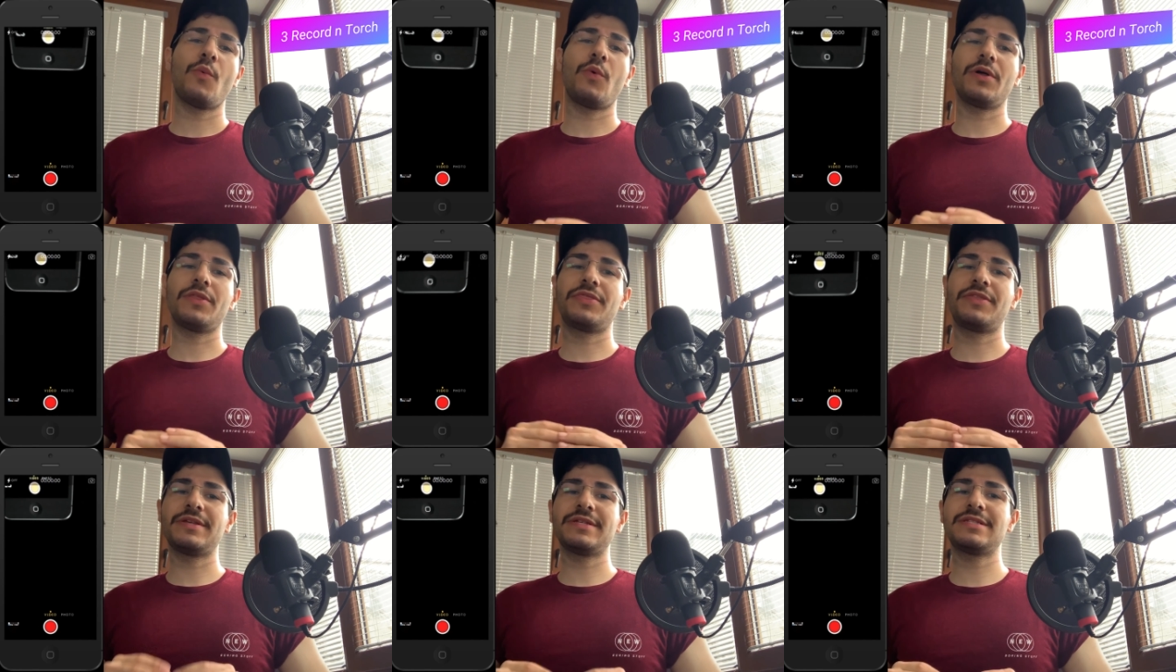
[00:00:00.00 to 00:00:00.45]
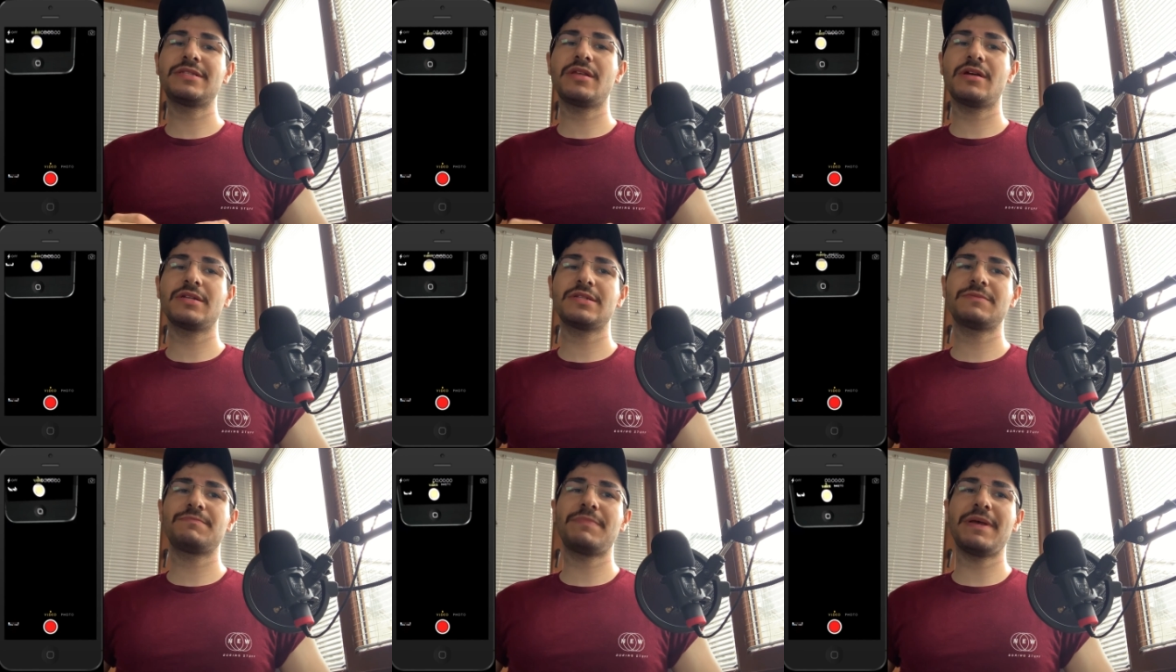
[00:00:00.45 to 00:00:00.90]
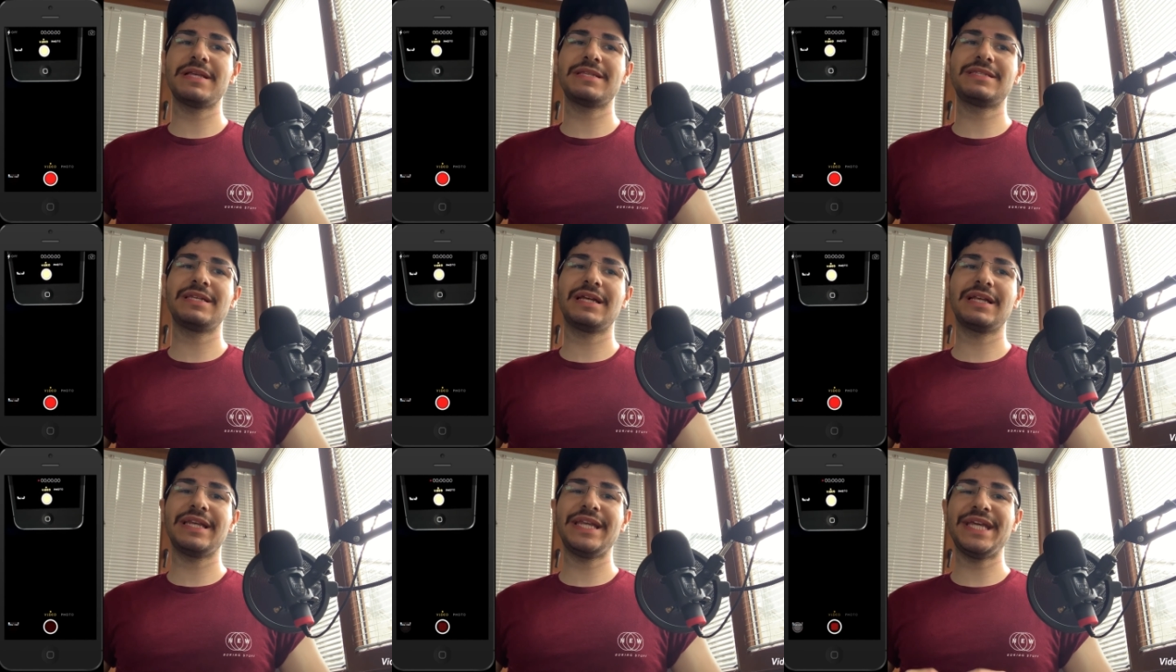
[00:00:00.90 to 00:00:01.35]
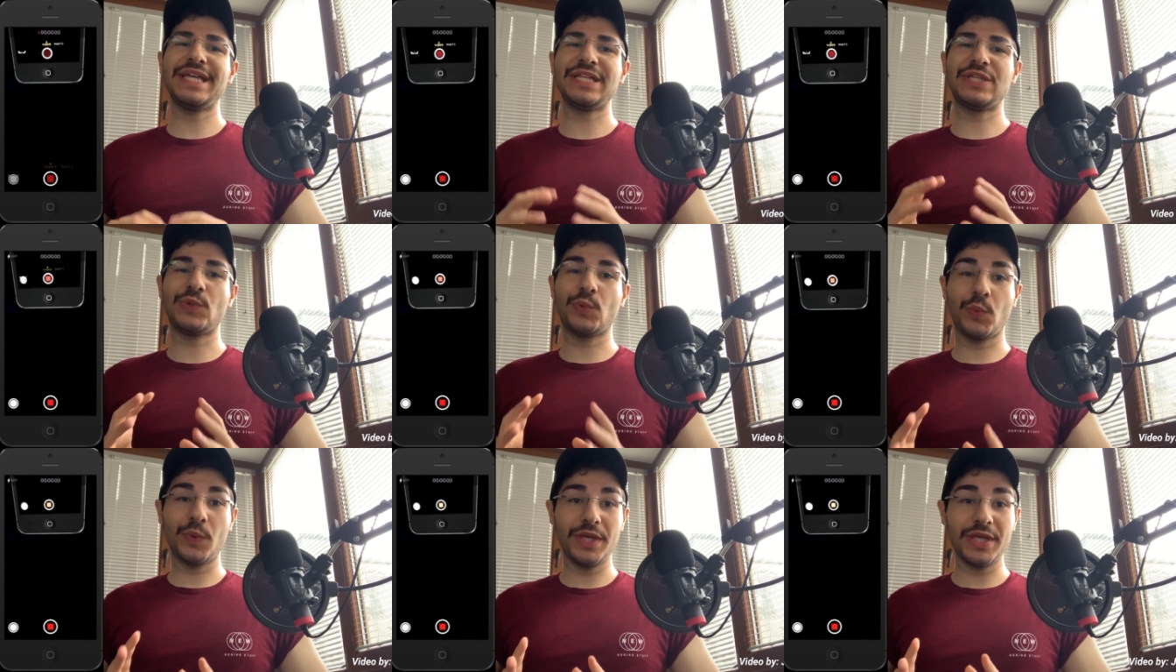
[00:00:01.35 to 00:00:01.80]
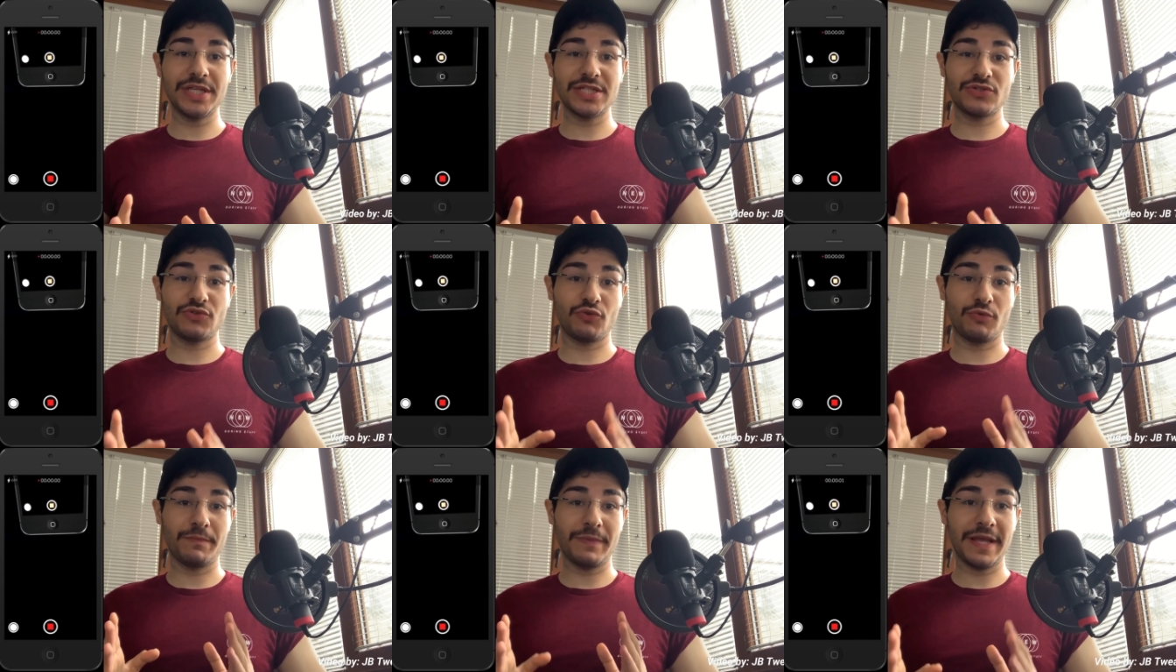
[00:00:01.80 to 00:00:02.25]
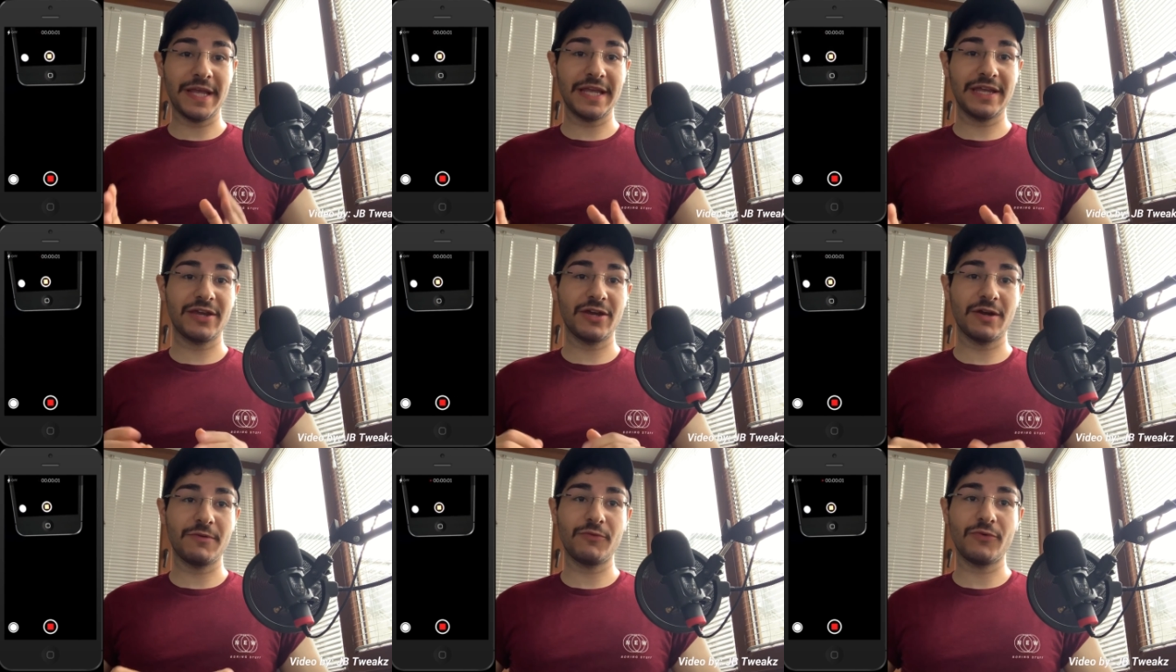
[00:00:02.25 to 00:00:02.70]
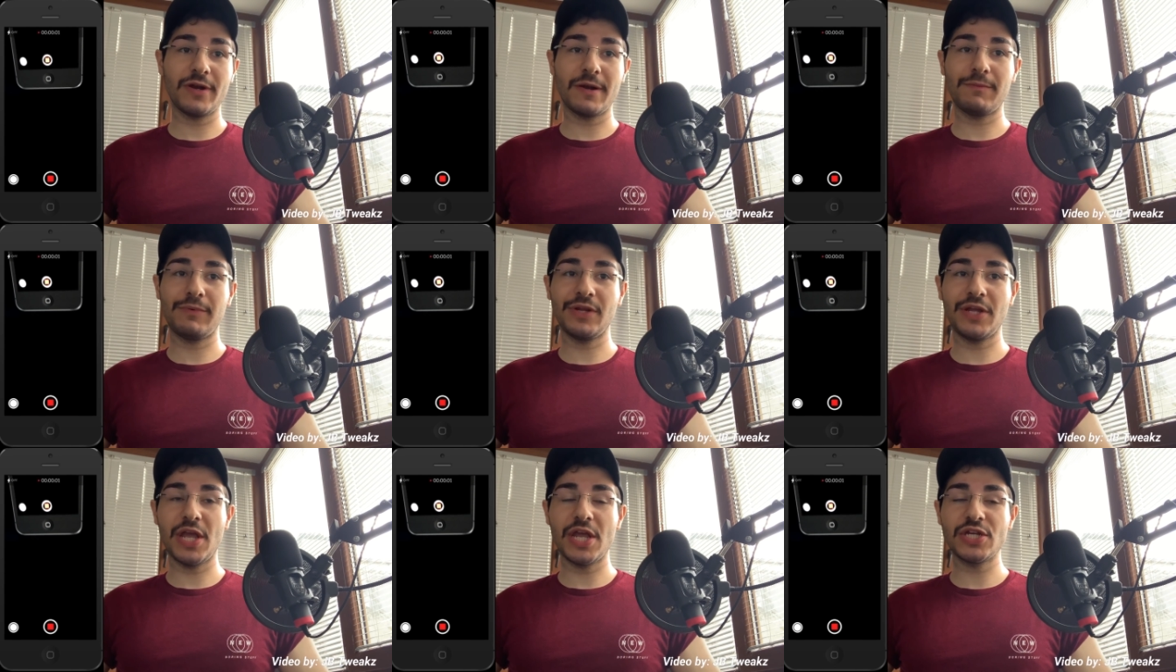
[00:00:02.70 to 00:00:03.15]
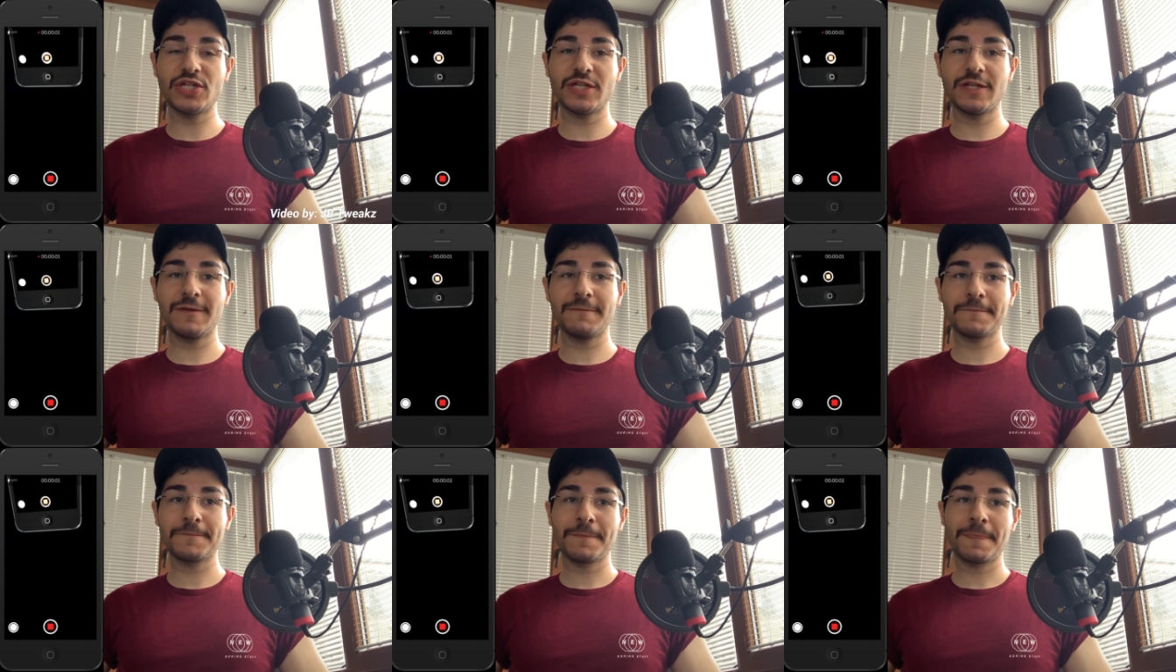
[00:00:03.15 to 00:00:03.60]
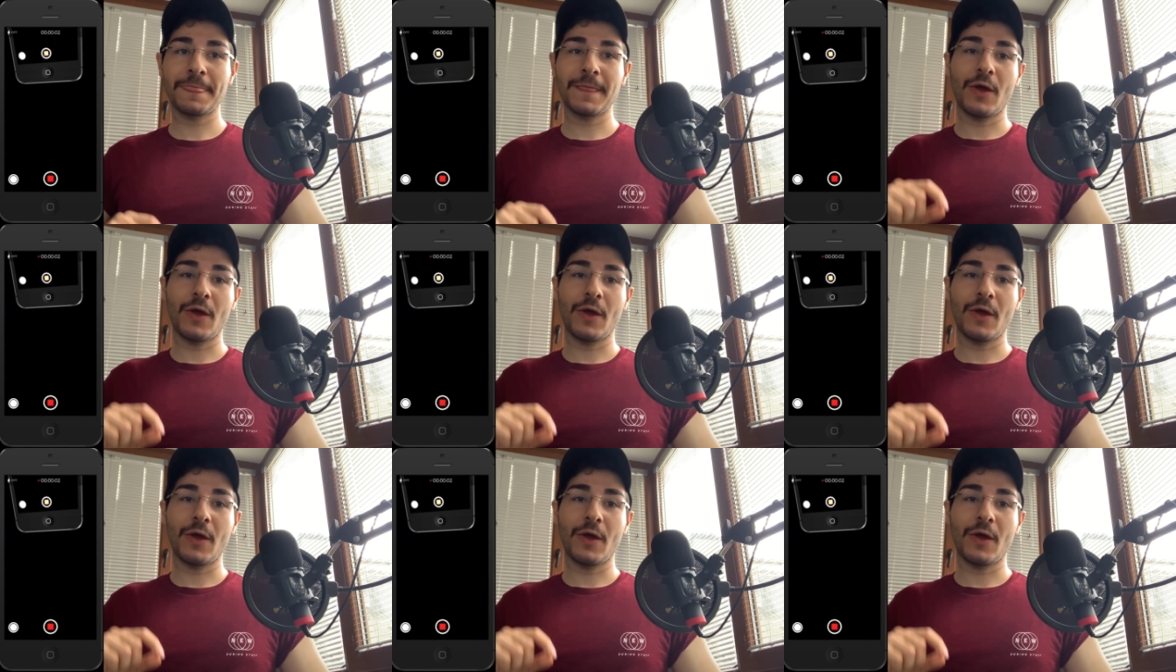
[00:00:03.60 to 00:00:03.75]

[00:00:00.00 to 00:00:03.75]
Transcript: What this does, basically, it tweaks your main camera application.